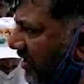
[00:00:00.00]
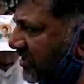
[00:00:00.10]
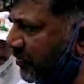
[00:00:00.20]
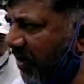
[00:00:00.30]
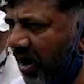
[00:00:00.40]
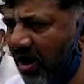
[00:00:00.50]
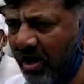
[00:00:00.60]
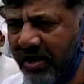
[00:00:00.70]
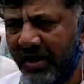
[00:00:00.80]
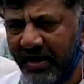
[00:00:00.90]
the small
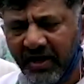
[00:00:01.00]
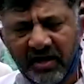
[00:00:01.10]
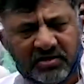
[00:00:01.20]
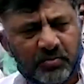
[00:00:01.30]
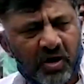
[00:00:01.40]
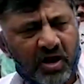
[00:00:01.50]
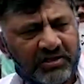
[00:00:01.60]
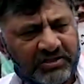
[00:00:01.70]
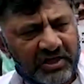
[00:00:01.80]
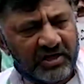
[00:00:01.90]
lady, small
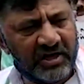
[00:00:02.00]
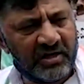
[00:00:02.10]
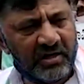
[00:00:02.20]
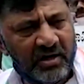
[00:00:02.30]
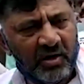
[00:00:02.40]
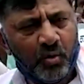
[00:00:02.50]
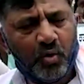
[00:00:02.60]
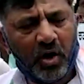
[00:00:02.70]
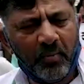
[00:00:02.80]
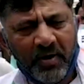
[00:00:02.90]
children
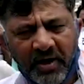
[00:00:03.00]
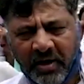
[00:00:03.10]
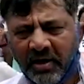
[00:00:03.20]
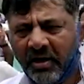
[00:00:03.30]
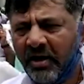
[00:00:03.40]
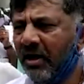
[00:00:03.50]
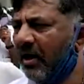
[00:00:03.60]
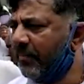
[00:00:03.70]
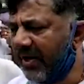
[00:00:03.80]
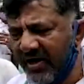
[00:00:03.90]
who have been
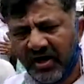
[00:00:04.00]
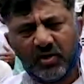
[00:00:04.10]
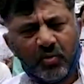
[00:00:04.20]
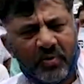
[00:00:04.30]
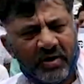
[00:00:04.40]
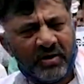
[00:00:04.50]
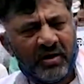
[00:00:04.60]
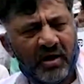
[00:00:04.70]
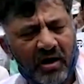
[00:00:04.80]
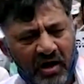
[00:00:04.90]
uh, pregnant
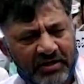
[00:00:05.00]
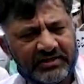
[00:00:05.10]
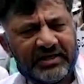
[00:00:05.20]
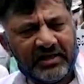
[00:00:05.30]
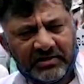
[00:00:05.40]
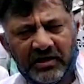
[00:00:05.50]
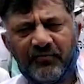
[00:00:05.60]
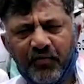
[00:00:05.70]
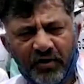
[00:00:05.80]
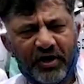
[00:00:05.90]
women, all this healthy
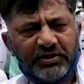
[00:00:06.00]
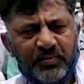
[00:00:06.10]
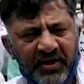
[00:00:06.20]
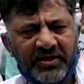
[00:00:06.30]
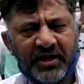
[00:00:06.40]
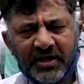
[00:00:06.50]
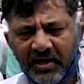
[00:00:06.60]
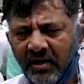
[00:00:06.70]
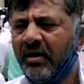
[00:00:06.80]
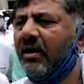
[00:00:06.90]
food has been
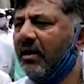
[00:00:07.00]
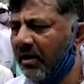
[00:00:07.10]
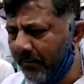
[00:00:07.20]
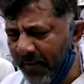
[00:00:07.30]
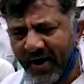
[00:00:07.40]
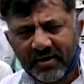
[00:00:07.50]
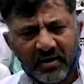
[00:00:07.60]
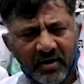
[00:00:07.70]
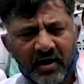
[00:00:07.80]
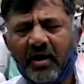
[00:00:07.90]
taken, repacked
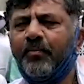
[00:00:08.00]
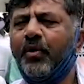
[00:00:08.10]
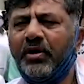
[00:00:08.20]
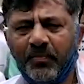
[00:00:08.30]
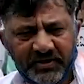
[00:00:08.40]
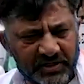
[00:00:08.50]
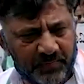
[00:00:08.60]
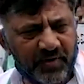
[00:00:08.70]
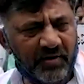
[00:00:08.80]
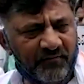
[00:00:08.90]
and put
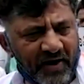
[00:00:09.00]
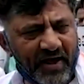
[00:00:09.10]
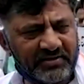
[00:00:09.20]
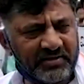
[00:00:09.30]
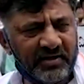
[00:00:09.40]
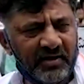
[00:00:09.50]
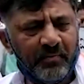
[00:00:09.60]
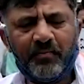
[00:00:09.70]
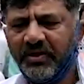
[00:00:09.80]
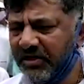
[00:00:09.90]
BJP flags,
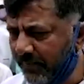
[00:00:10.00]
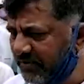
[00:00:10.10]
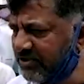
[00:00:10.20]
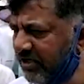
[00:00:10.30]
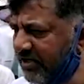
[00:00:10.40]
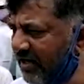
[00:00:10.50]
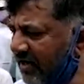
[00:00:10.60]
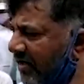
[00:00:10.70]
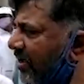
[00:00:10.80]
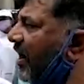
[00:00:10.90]
BJP sticker
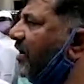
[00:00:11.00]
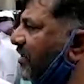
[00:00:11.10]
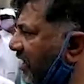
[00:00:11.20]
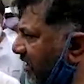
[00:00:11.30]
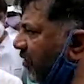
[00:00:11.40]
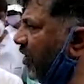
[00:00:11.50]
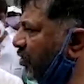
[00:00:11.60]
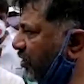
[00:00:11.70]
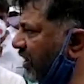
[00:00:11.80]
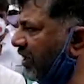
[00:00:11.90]
and then given
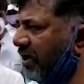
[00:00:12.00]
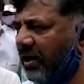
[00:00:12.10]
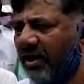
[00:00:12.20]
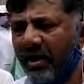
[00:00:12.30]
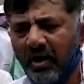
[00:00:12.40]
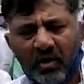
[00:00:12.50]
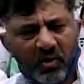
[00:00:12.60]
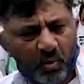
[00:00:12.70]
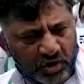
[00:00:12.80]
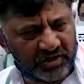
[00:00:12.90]
to the uh,
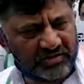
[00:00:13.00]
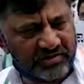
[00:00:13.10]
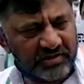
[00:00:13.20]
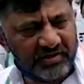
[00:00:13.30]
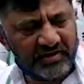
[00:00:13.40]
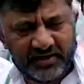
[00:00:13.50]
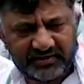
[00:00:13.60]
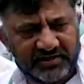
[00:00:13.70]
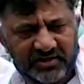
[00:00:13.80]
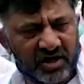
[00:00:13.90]
voters. Is
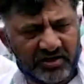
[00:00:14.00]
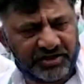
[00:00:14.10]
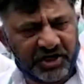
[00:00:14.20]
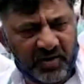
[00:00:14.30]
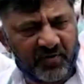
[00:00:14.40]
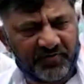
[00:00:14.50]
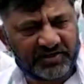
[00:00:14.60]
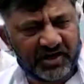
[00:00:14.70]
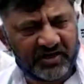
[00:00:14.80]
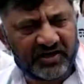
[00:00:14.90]
this not the shame of this
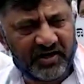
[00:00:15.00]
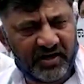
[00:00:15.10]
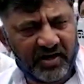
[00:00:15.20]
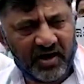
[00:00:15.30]
country?